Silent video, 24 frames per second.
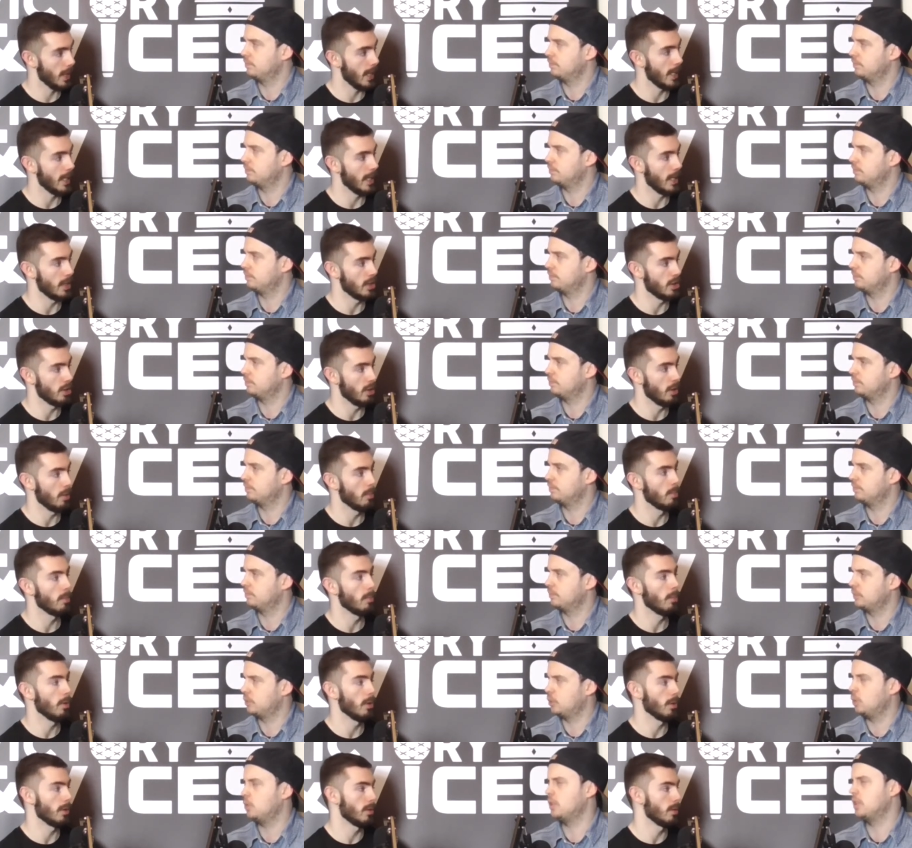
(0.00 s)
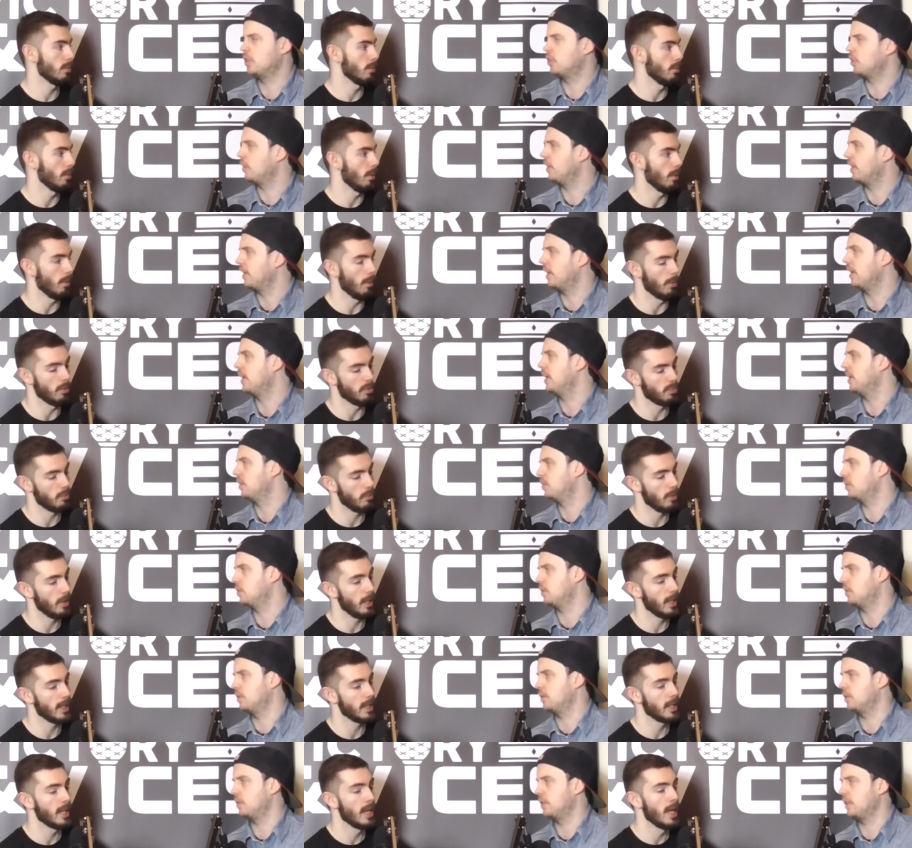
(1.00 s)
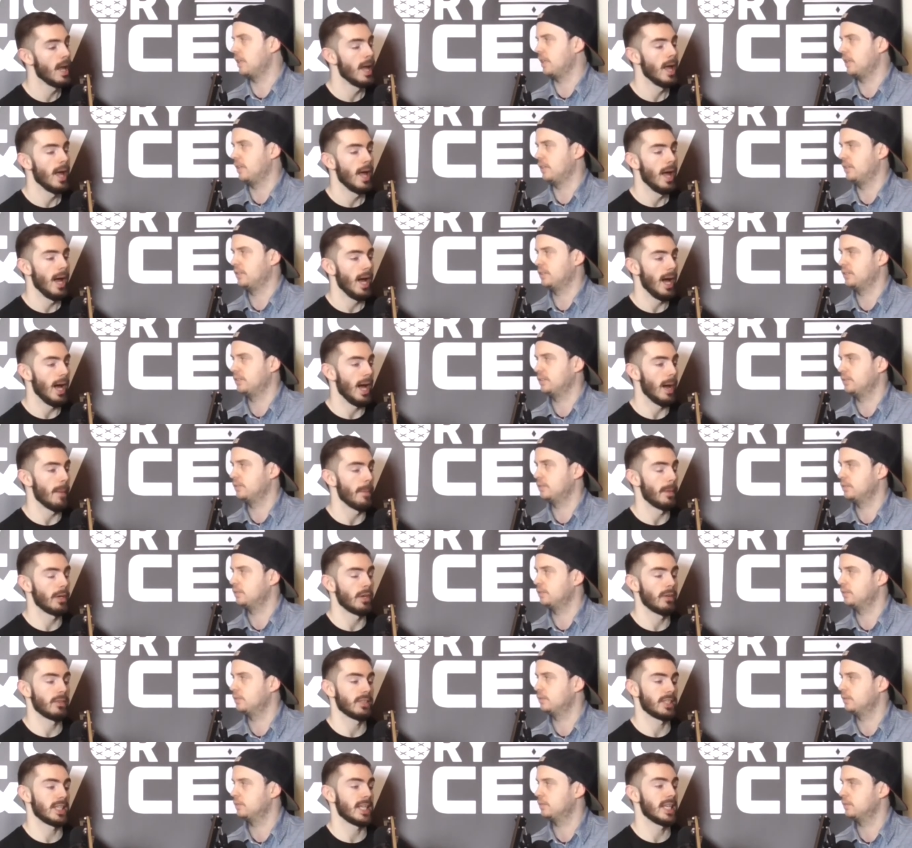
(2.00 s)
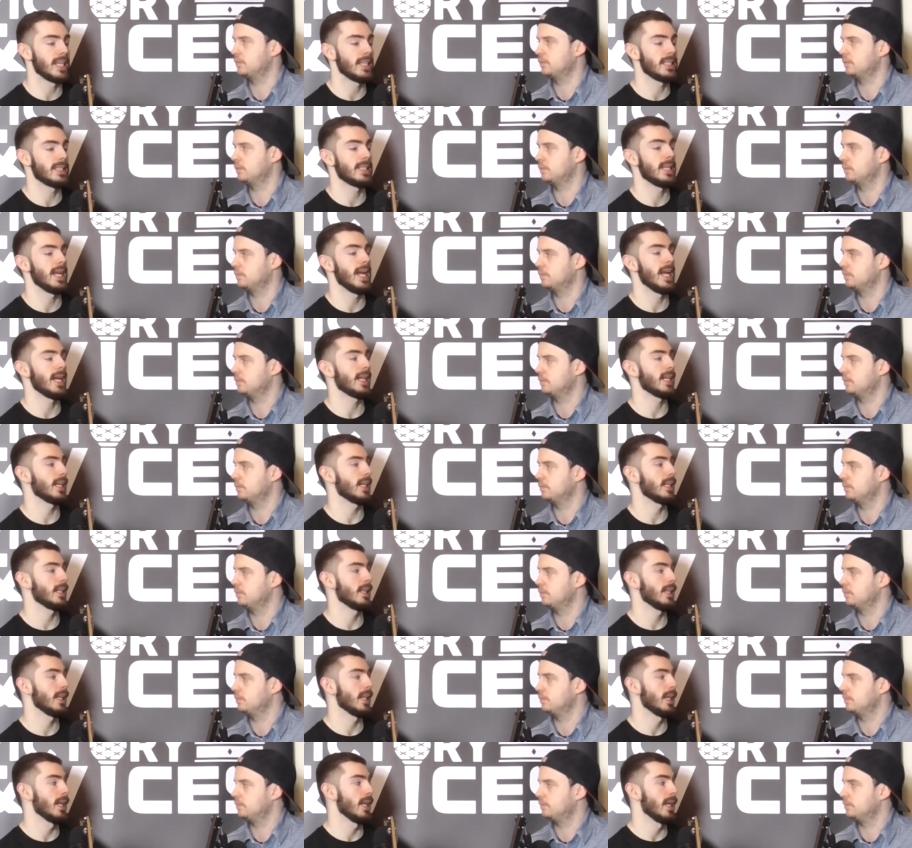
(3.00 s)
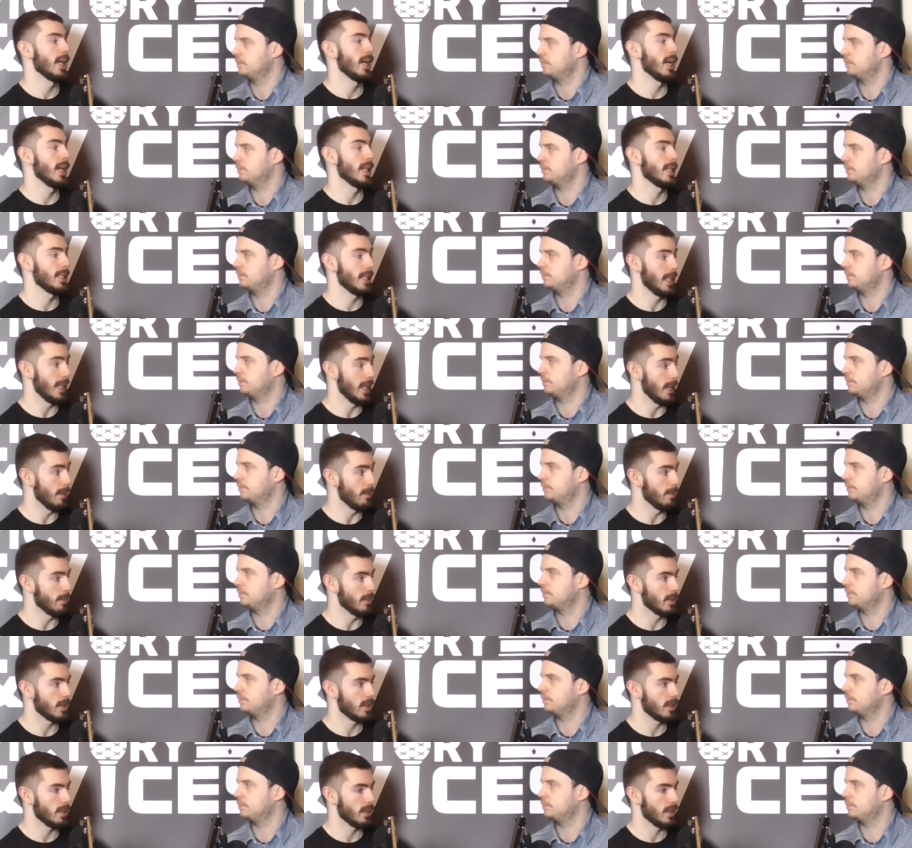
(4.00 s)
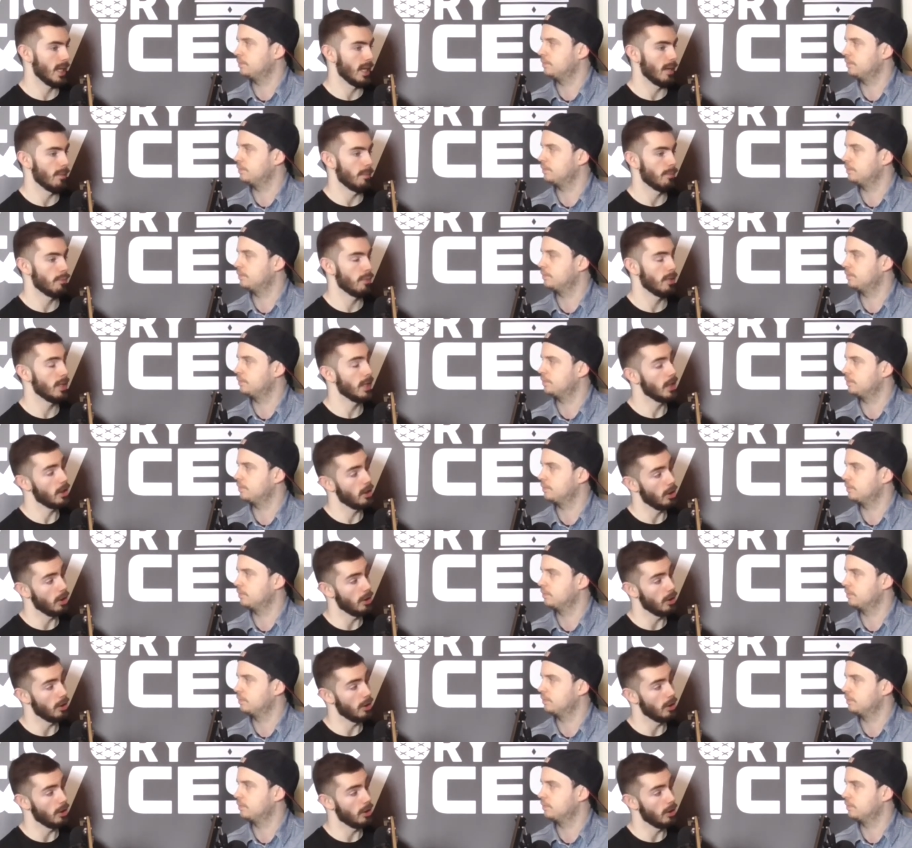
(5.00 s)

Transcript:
Speaker 1: side into what, to degree, yeah, was brilliant. Degree, yeah. um, and obviously, he's taken teams that are pretty